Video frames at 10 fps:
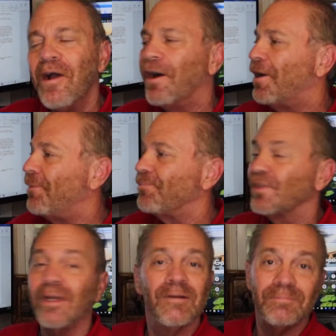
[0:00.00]

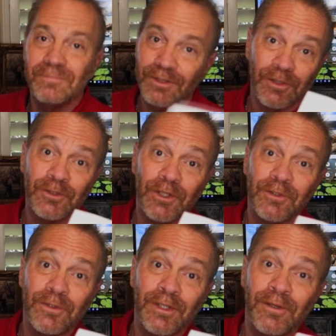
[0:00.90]
I'm still
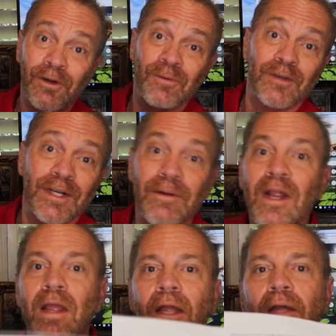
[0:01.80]
sheltering at home, right?
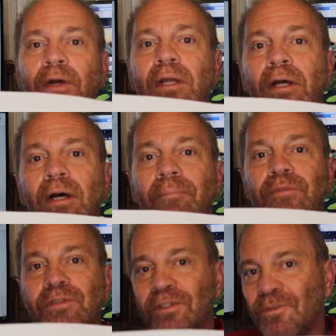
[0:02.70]
Anyway,
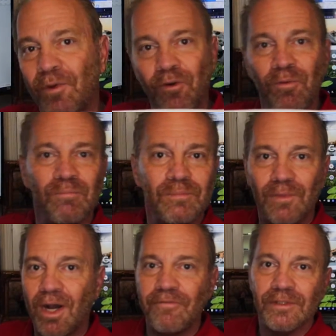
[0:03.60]
so this is my home
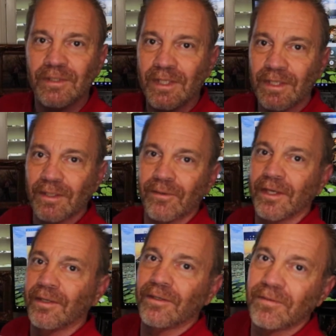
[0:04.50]
office gig
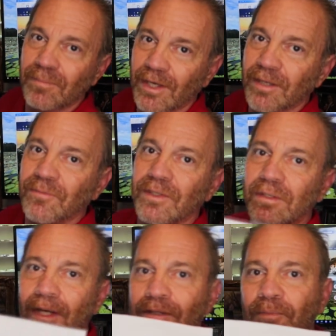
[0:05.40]
right here behind me.
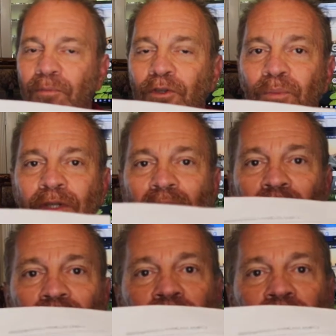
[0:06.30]
I spend most of my time on the